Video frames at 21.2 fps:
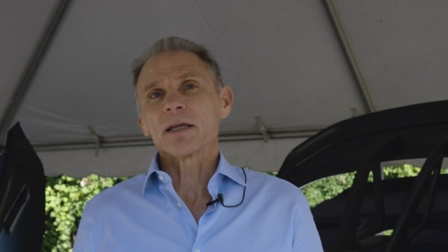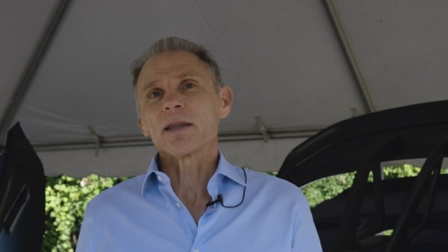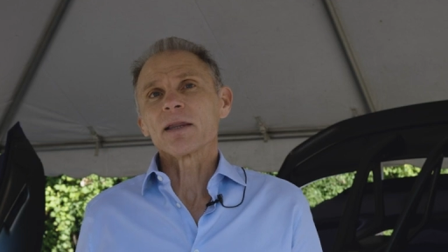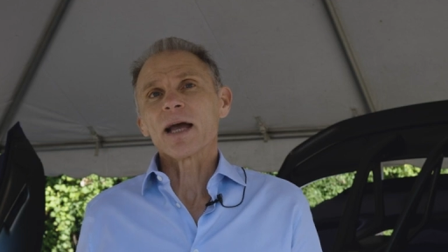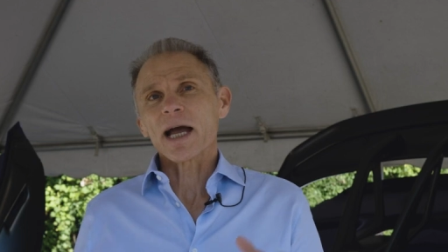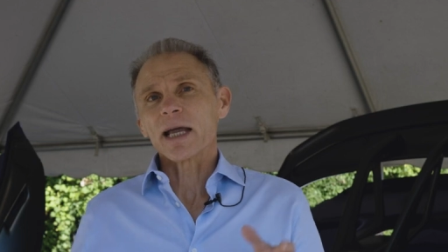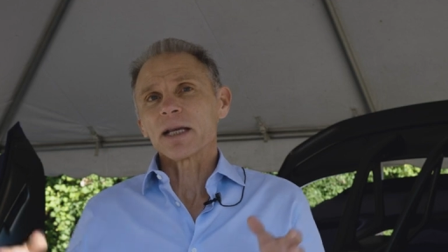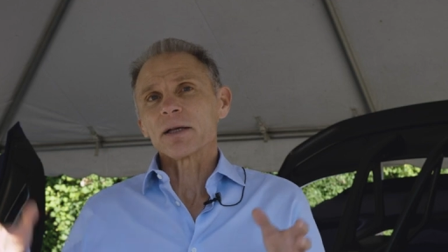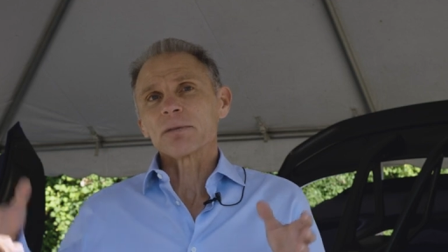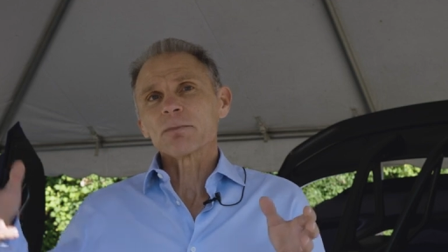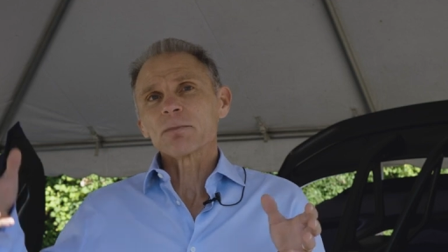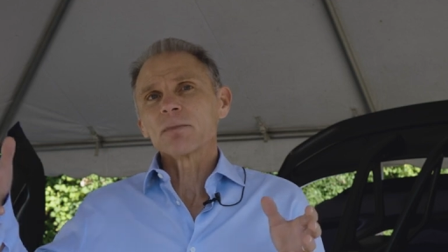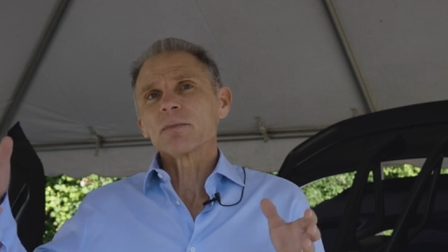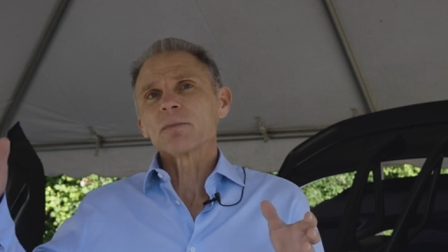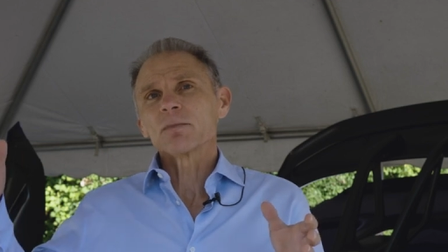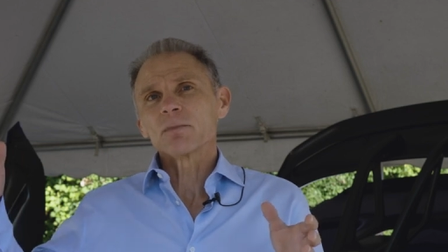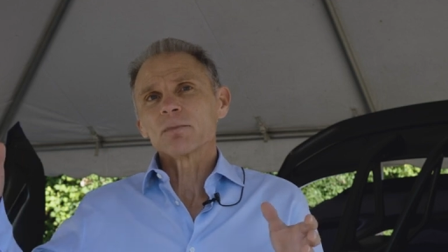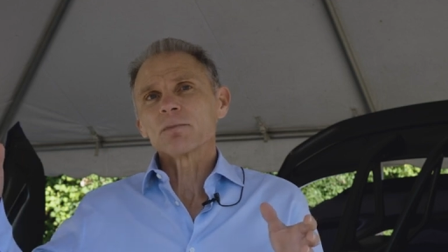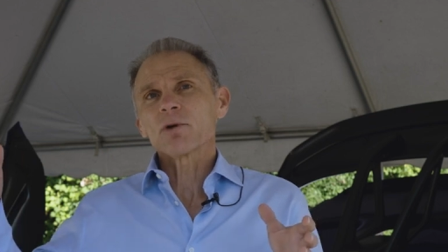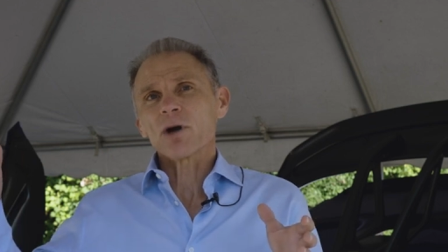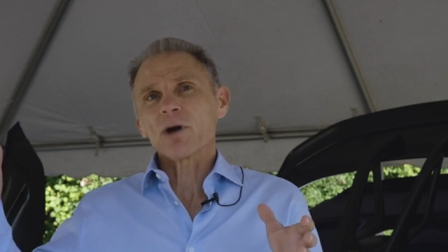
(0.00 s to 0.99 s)
that
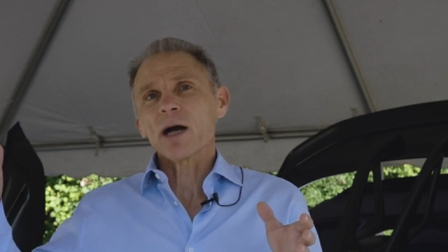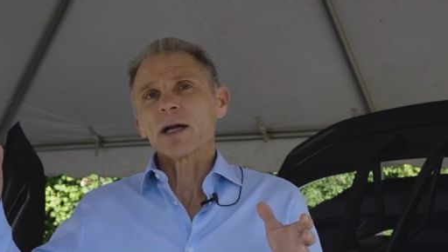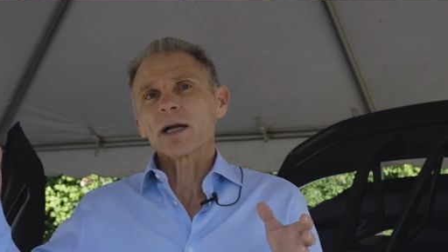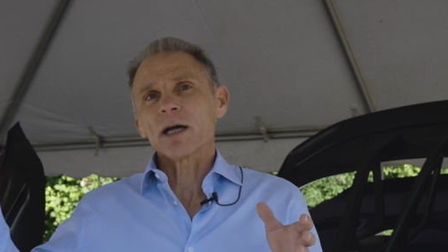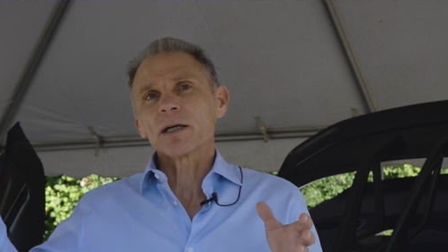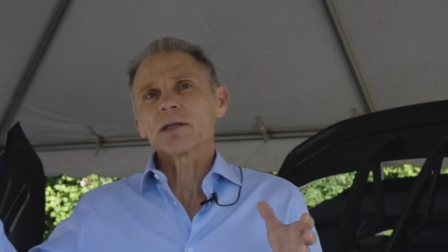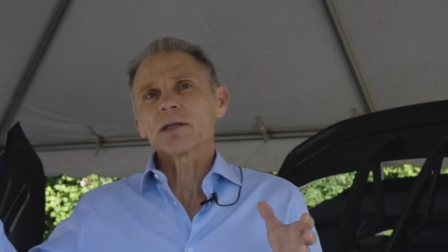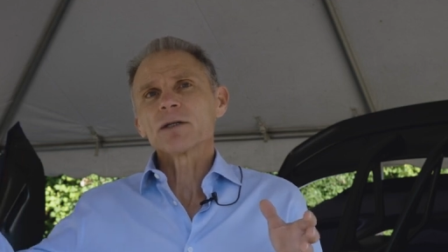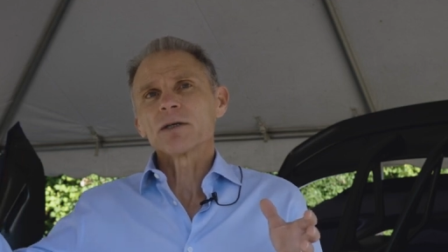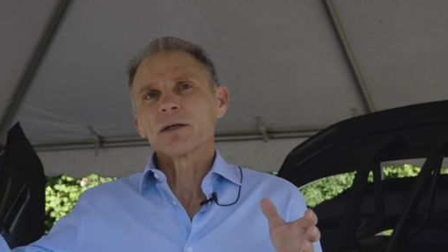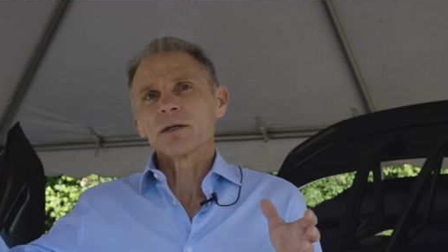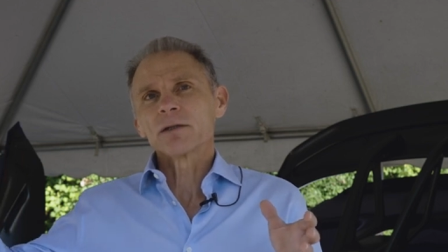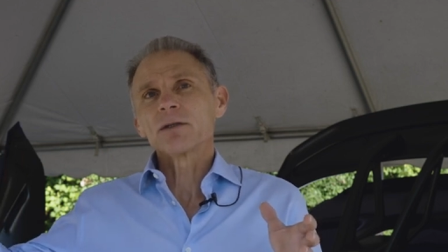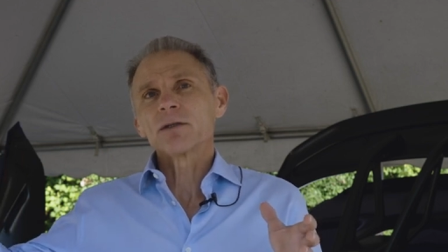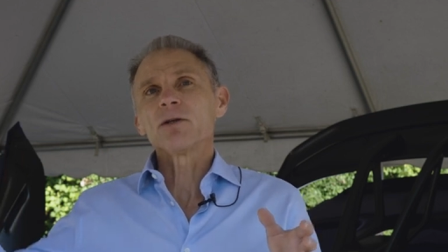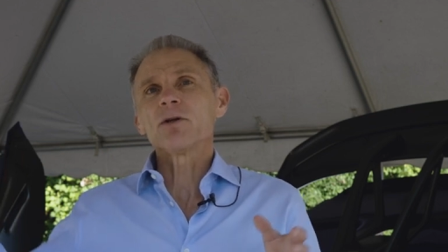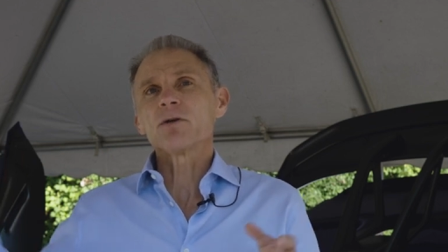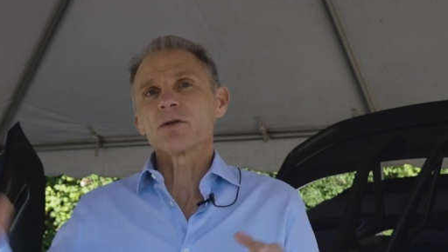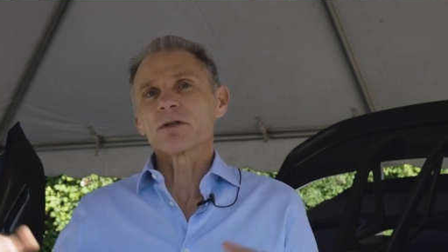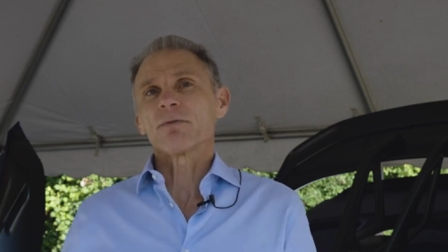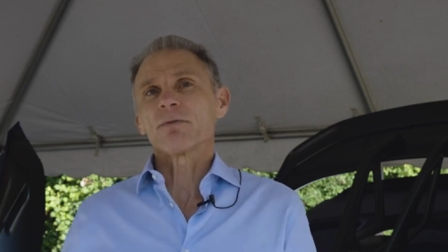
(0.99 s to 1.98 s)
product
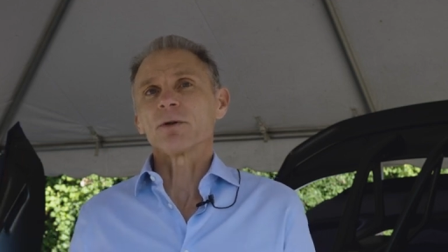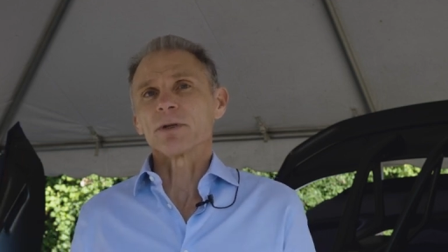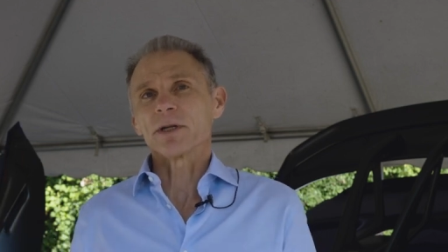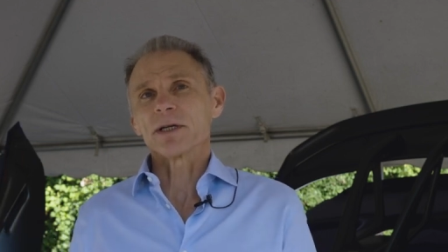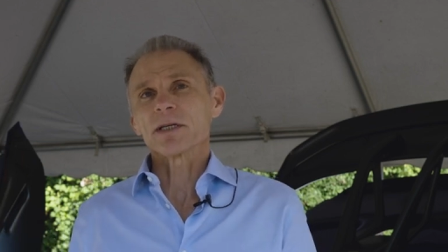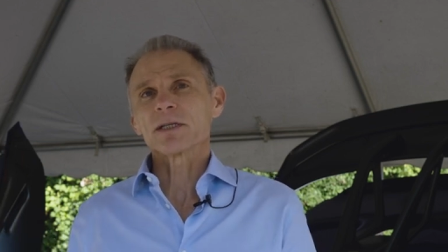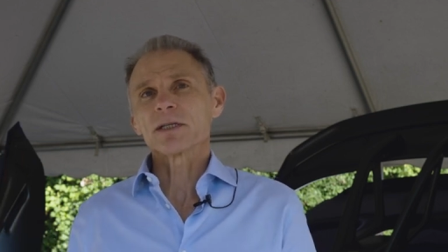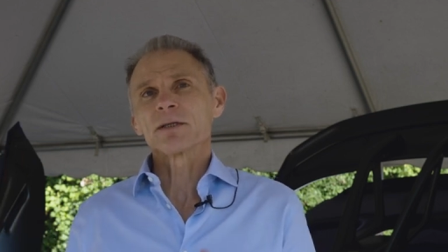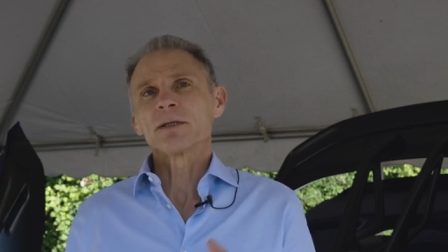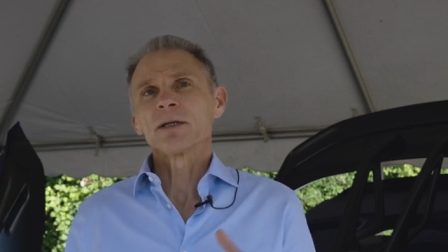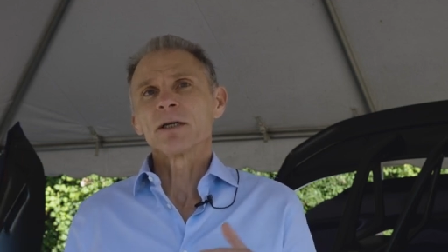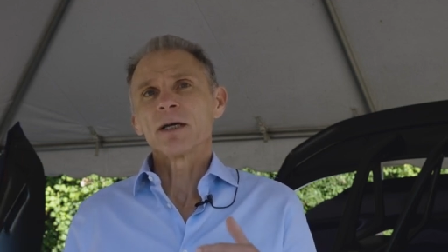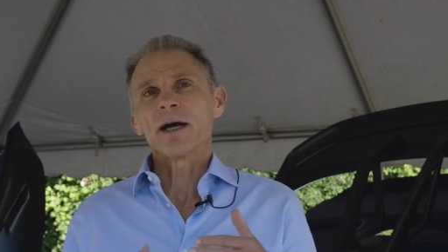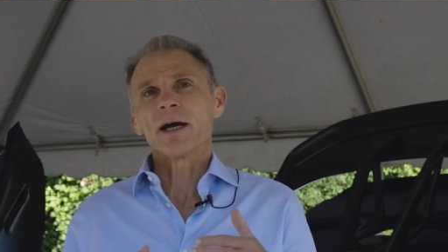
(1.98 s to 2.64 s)
usefulness.